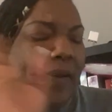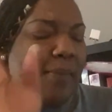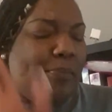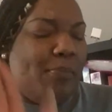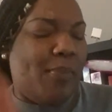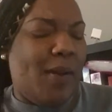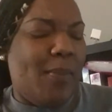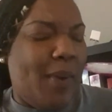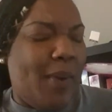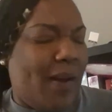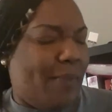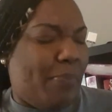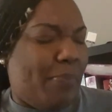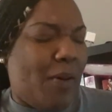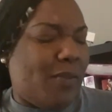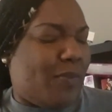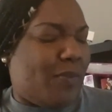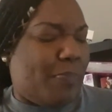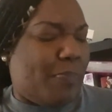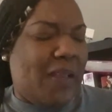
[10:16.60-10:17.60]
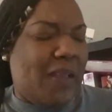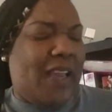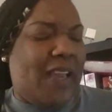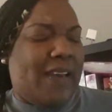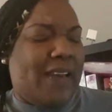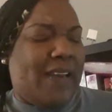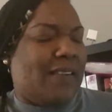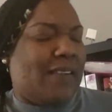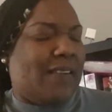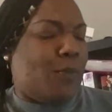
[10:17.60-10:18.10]
We weren't supposed to be
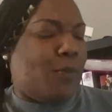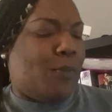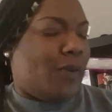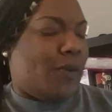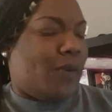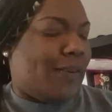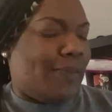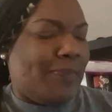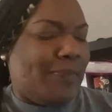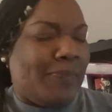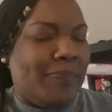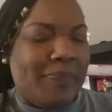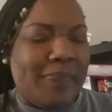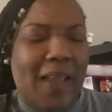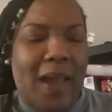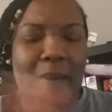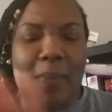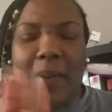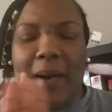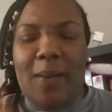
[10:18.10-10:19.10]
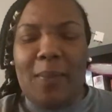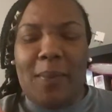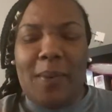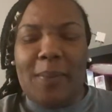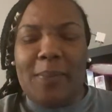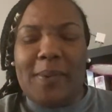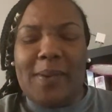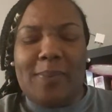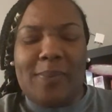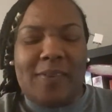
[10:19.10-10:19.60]
here this morning. That wasn't
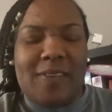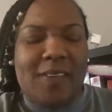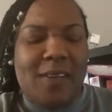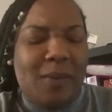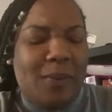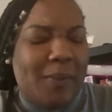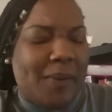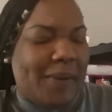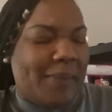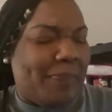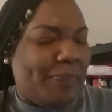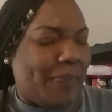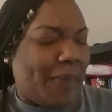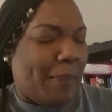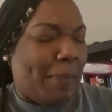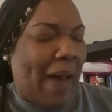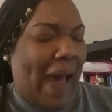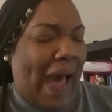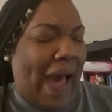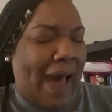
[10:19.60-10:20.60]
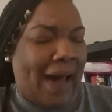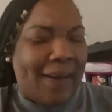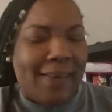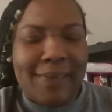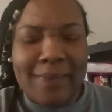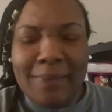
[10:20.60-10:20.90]
what we was doing. Bye.